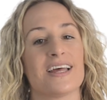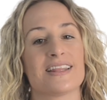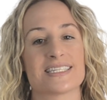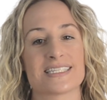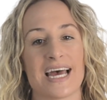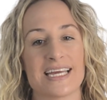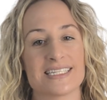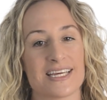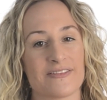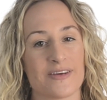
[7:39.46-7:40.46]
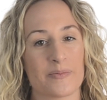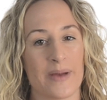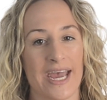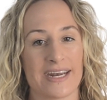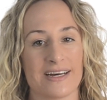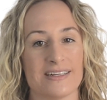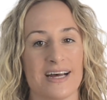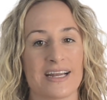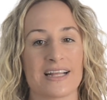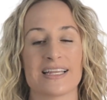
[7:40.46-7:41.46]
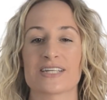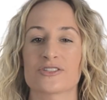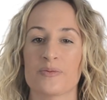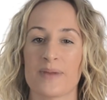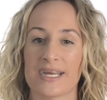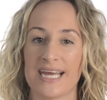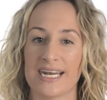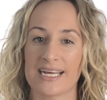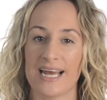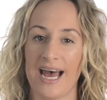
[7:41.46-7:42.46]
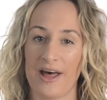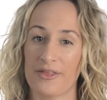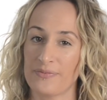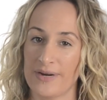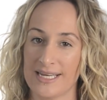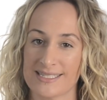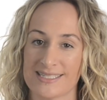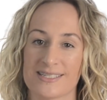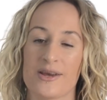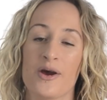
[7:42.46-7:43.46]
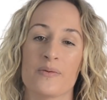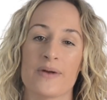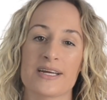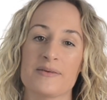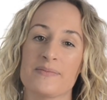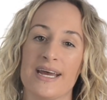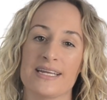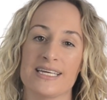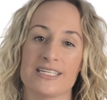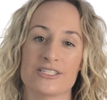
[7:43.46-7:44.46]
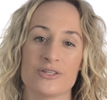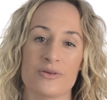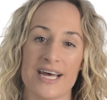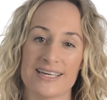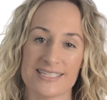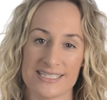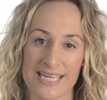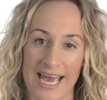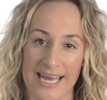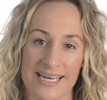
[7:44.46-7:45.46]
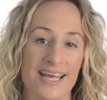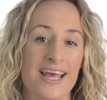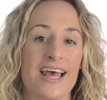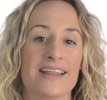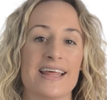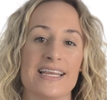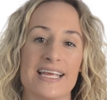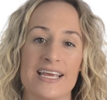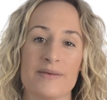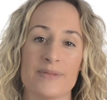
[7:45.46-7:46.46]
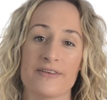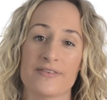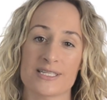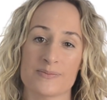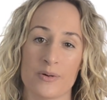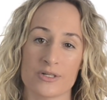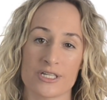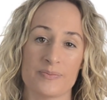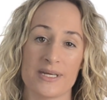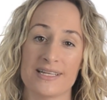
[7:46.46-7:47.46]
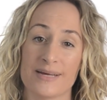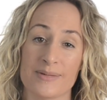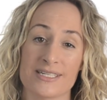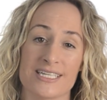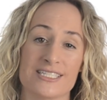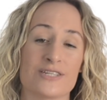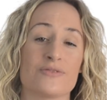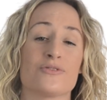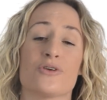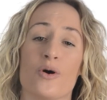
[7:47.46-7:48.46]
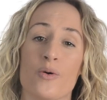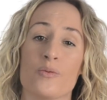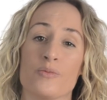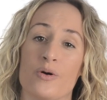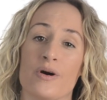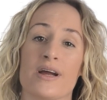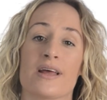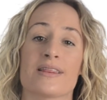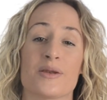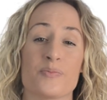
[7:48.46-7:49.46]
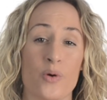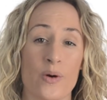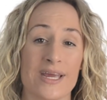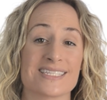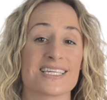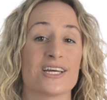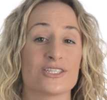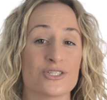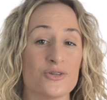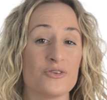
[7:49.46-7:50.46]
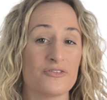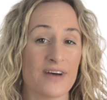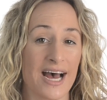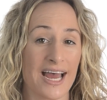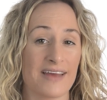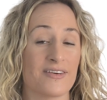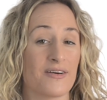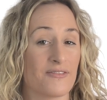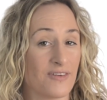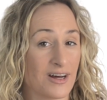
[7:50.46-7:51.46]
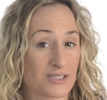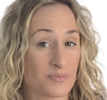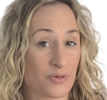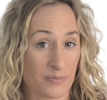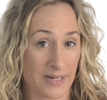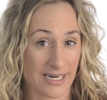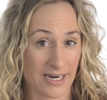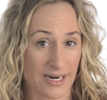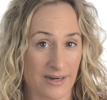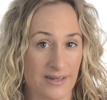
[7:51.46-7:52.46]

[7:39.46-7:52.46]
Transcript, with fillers: the scientific panel on electromagnetic health risks recommend in two thousand ten that E M F exposure be limited to no more than zero point two five volts per meter.